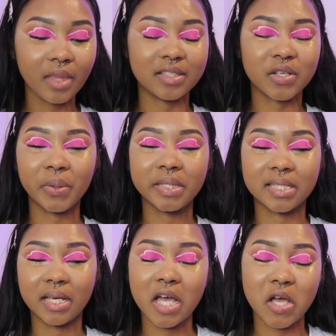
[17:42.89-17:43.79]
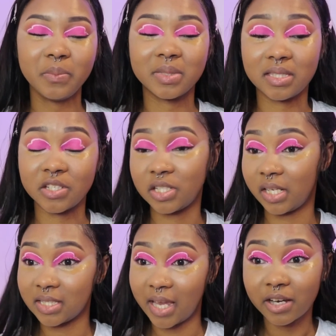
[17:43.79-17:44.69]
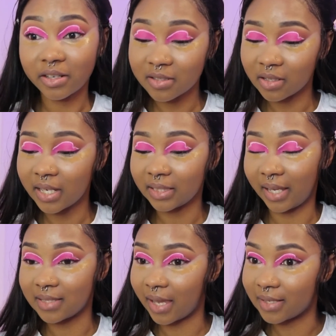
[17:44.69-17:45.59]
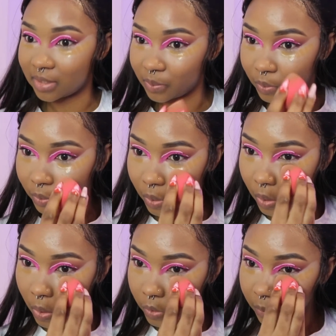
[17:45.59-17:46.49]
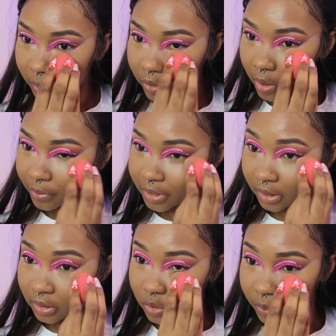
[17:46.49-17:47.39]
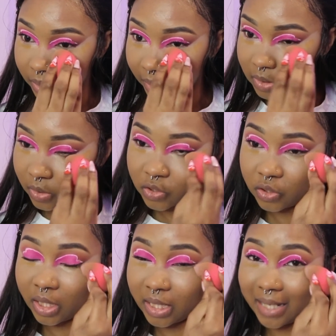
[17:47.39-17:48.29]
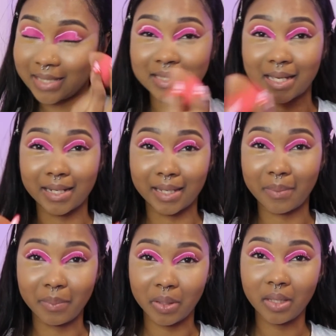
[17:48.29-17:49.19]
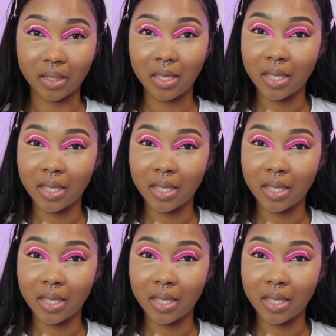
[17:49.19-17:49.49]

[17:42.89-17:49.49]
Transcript: It's always the, I'm such a nice guy. Girls don't like nice guys anymore. Oh, you mean you're pretending to be nice because you think it's gonna get me?